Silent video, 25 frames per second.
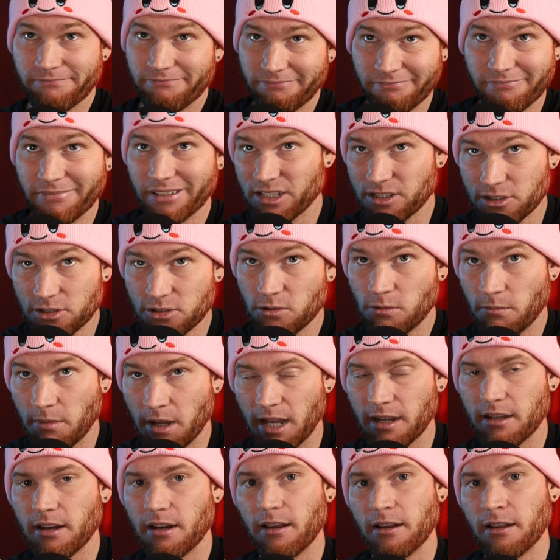it's still
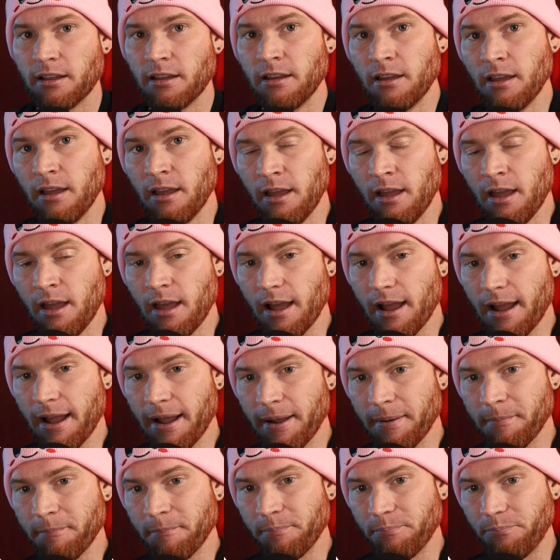marketing.
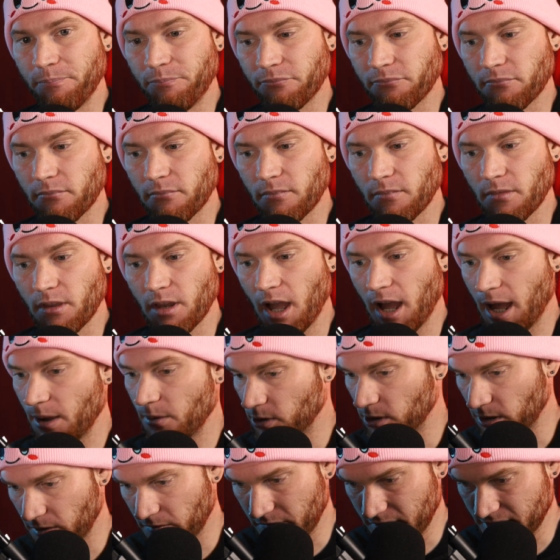I
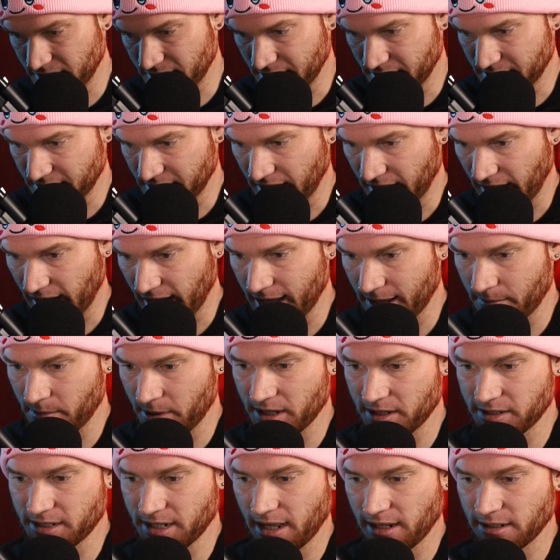will obviously send
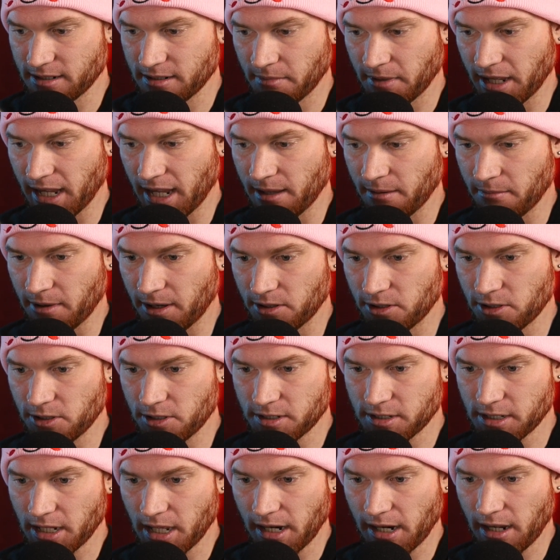emails out to my email
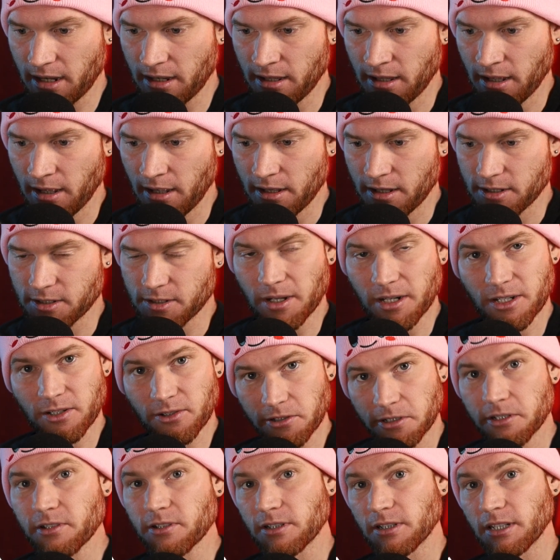newsletter. So I do
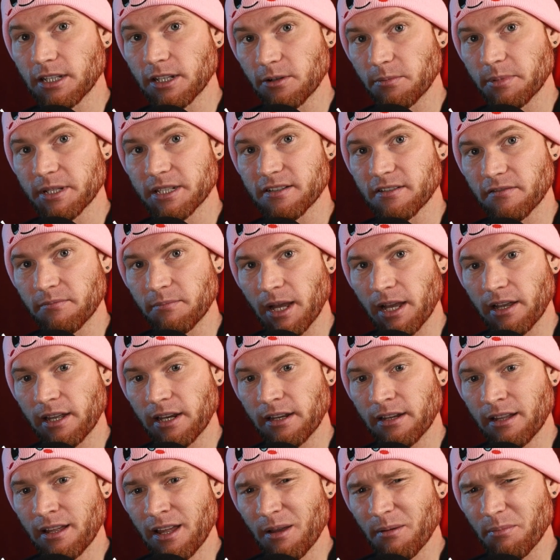little bits of
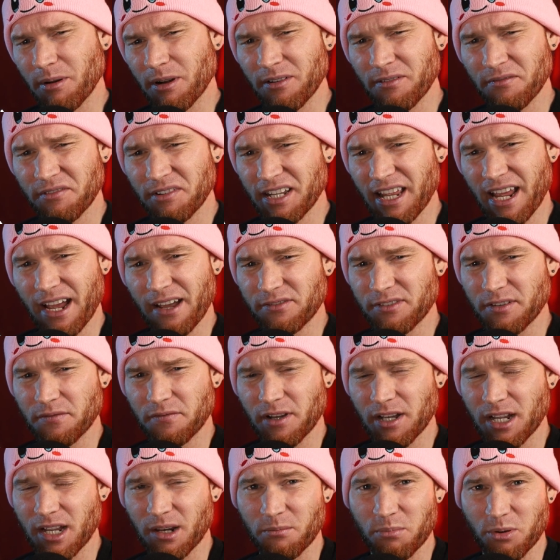marketing, but I don't really have to
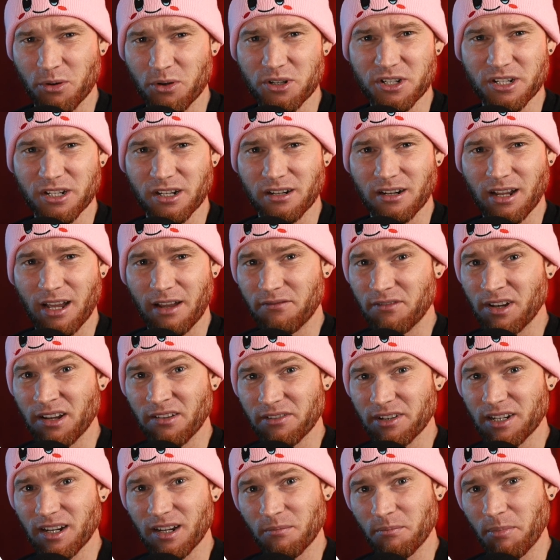fucking push it. I've
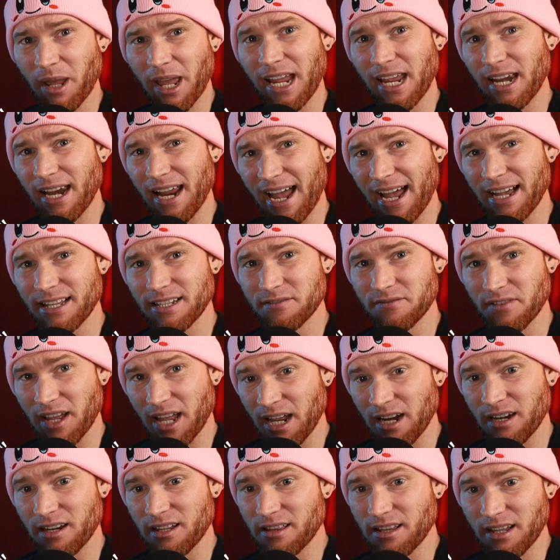never done paid ads for
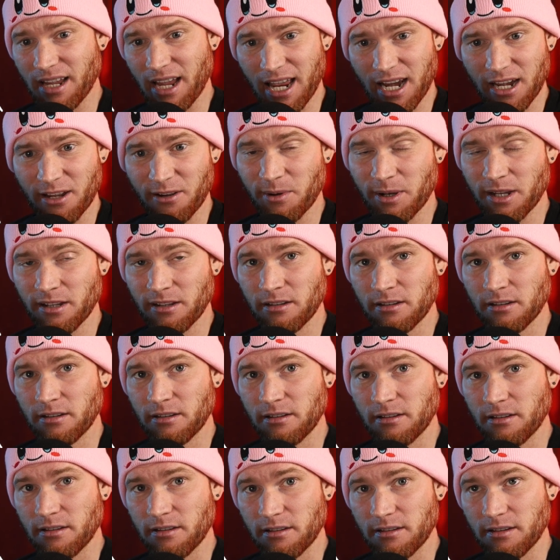anything anywhere.
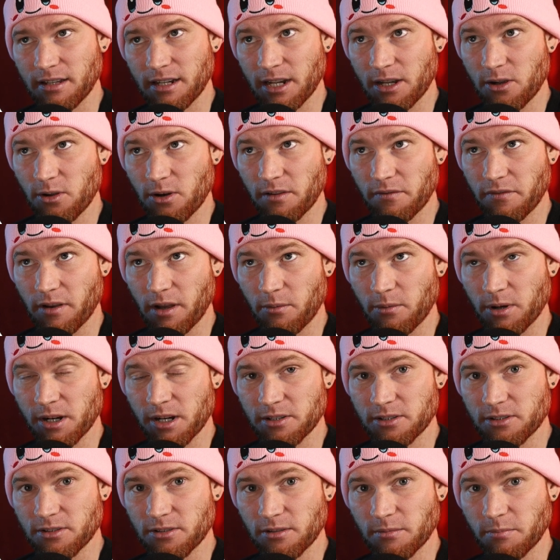And I could if I wanted
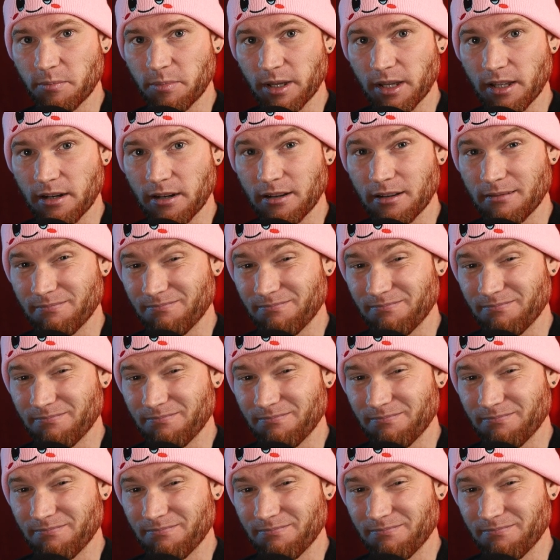to, but